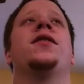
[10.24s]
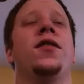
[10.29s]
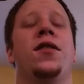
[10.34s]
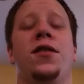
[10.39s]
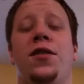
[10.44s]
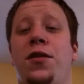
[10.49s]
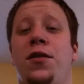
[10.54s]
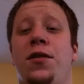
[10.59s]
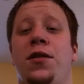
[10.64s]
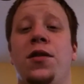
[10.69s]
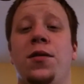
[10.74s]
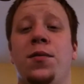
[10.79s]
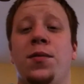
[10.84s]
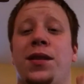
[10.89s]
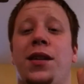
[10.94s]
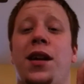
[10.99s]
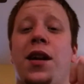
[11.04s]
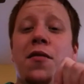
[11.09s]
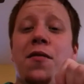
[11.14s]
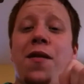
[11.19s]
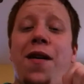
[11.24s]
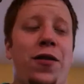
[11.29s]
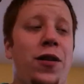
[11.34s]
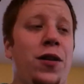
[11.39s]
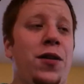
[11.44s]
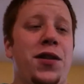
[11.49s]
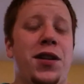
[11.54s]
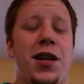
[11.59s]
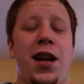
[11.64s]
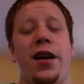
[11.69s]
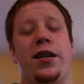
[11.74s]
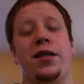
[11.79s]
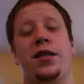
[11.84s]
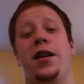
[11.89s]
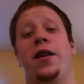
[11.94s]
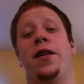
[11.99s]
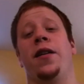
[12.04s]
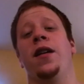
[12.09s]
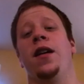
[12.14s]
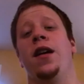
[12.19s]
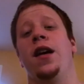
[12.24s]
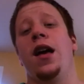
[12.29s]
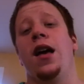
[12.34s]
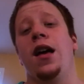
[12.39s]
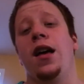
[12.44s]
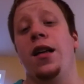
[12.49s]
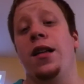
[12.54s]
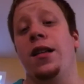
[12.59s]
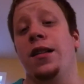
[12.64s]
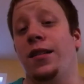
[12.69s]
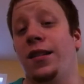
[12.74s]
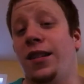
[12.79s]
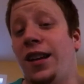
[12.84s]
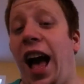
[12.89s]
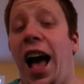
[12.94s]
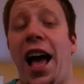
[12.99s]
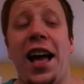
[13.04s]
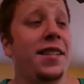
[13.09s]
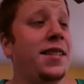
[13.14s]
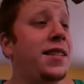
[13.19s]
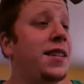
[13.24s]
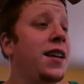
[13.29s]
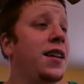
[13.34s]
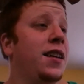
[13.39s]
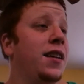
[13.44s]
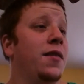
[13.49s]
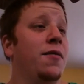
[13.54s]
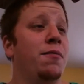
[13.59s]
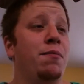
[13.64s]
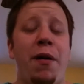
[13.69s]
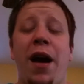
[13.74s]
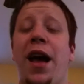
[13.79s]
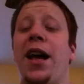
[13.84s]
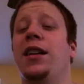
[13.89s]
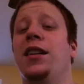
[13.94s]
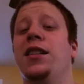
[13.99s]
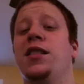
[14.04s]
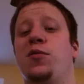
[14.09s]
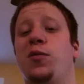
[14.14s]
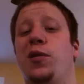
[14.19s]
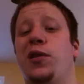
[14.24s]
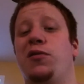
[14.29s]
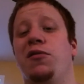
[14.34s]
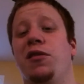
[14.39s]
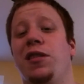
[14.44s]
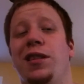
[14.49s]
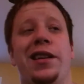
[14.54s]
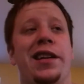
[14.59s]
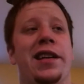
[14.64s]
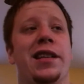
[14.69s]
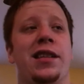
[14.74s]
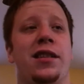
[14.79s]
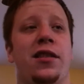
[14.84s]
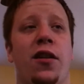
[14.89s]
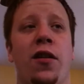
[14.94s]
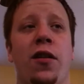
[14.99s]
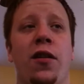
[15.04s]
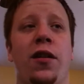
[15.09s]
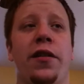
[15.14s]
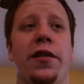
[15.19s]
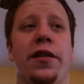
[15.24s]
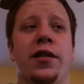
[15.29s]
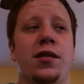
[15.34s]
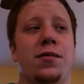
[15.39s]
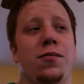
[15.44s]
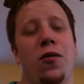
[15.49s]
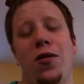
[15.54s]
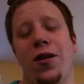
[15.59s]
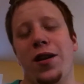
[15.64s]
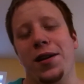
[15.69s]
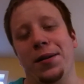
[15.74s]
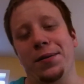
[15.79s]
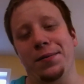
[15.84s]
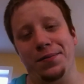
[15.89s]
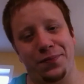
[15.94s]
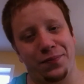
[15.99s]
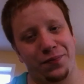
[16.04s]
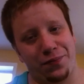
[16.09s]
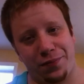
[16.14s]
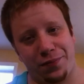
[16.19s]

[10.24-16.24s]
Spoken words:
good, YouTube? Slender Revolution X here. Guys, ban list was released earlier this morning.